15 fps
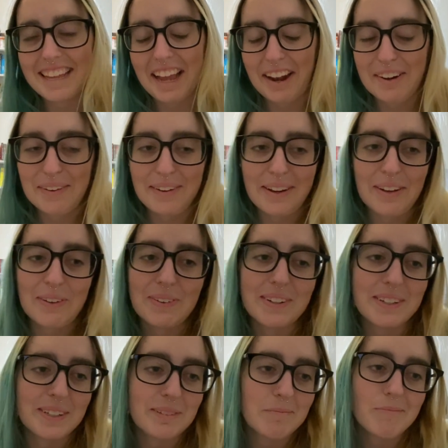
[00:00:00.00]
I don't know.
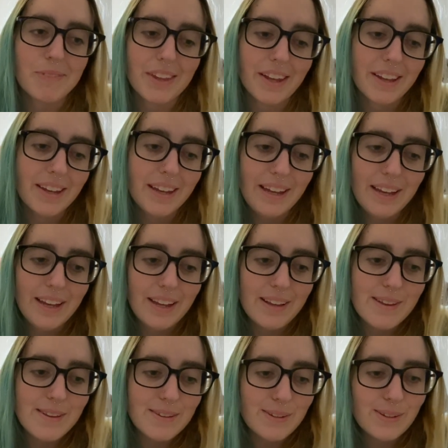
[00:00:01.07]
Um,
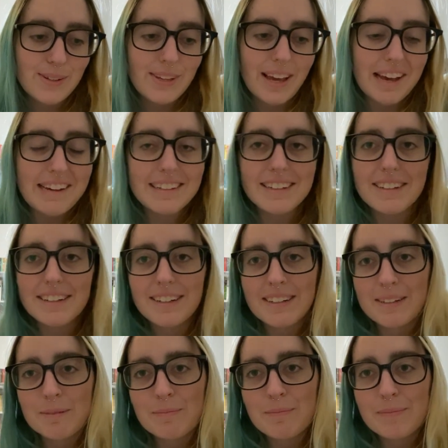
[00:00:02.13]
so yeah,
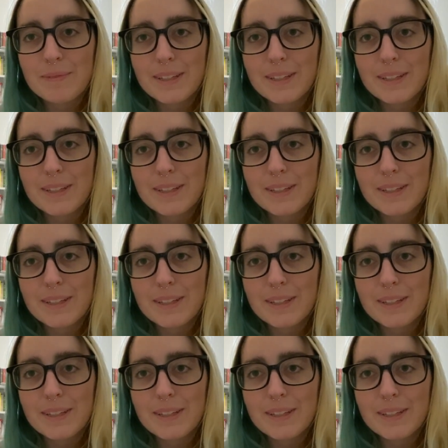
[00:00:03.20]
um,